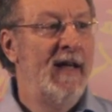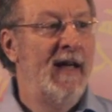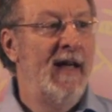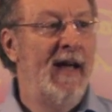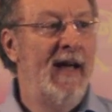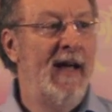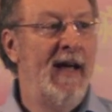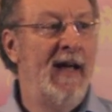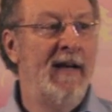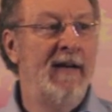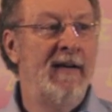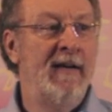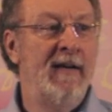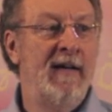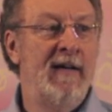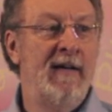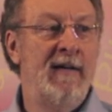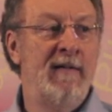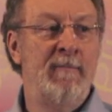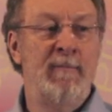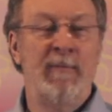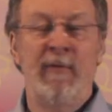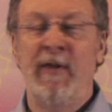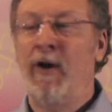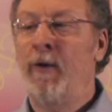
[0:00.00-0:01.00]
And
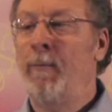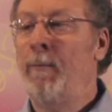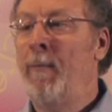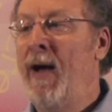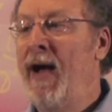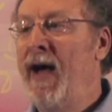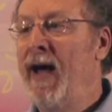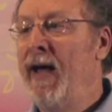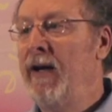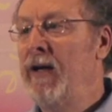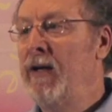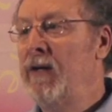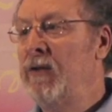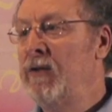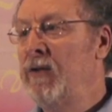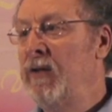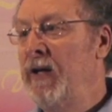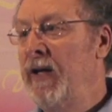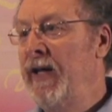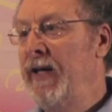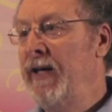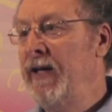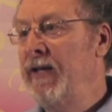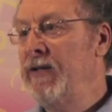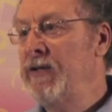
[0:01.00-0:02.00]
their motto
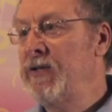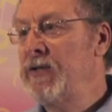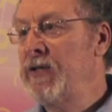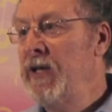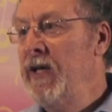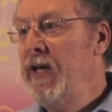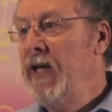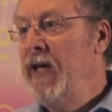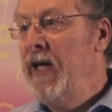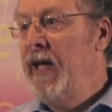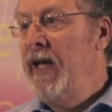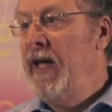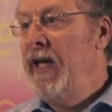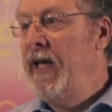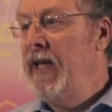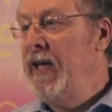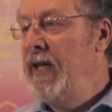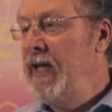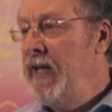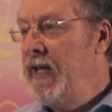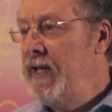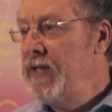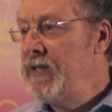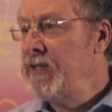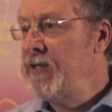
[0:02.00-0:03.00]
is, it
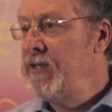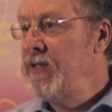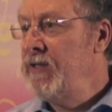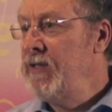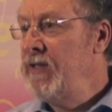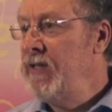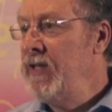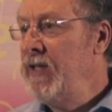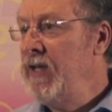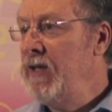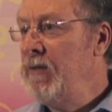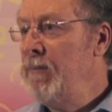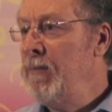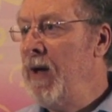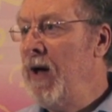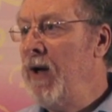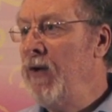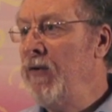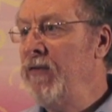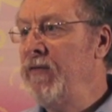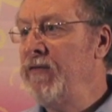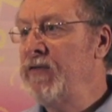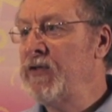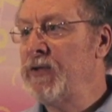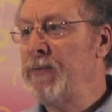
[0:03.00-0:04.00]
isn't the
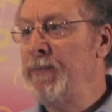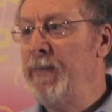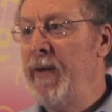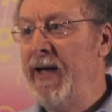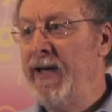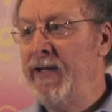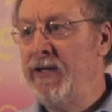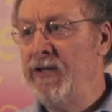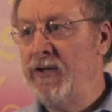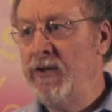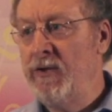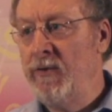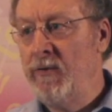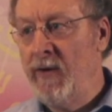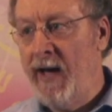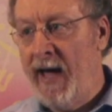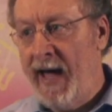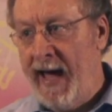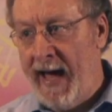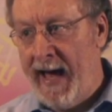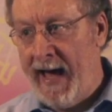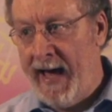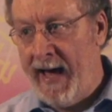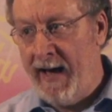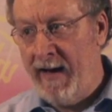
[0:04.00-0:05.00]
amount of space you
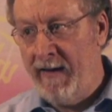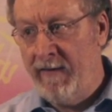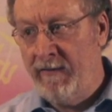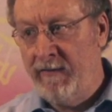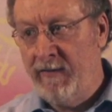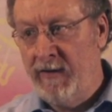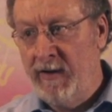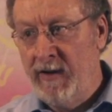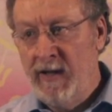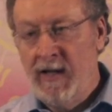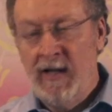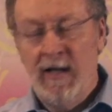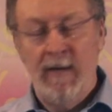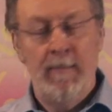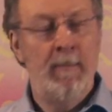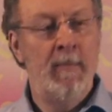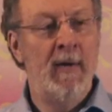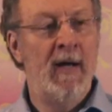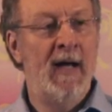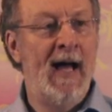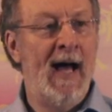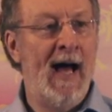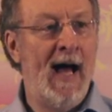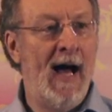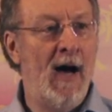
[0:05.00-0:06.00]
have,
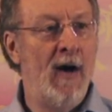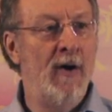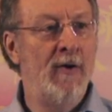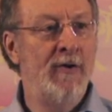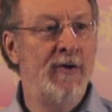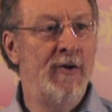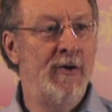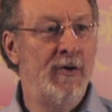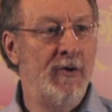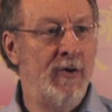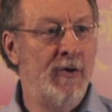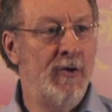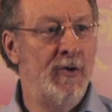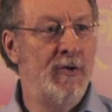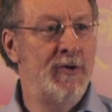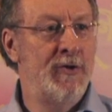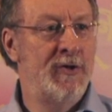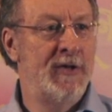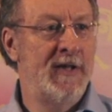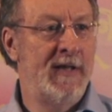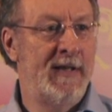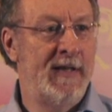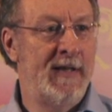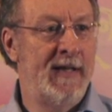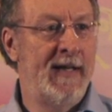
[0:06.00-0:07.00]
but how you use
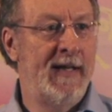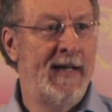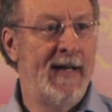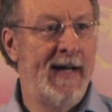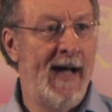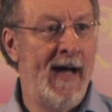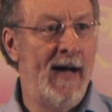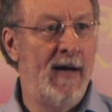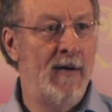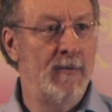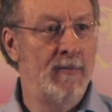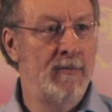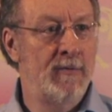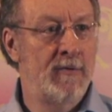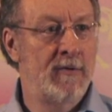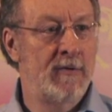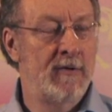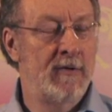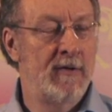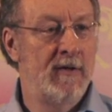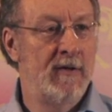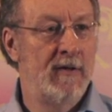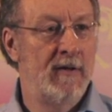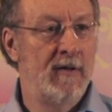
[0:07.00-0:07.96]
it that counts.